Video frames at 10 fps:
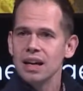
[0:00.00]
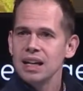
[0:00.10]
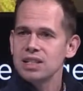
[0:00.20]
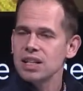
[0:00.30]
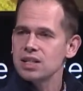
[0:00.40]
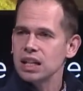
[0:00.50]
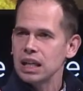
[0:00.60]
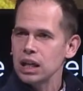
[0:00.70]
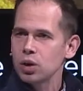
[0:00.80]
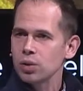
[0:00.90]
he says that
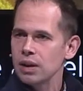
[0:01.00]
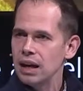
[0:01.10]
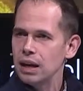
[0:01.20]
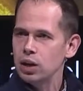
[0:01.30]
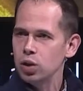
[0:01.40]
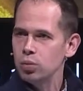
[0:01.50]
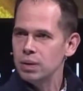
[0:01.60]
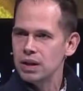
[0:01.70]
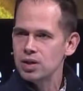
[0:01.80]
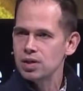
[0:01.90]
he created
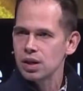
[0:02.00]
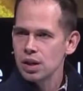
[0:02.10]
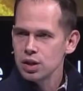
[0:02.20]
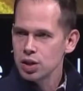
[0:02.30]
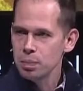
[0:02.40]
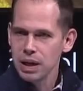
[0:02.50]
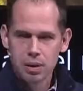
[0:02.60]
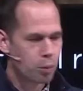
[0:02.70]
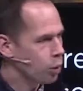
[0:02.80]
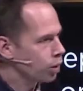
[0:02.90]
humans to be
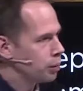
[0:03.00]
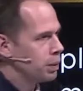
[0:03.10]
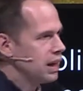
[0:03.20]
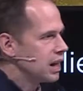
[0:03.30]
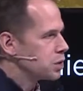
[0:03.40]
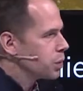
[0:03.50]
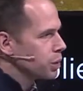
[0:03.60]
immortal beings.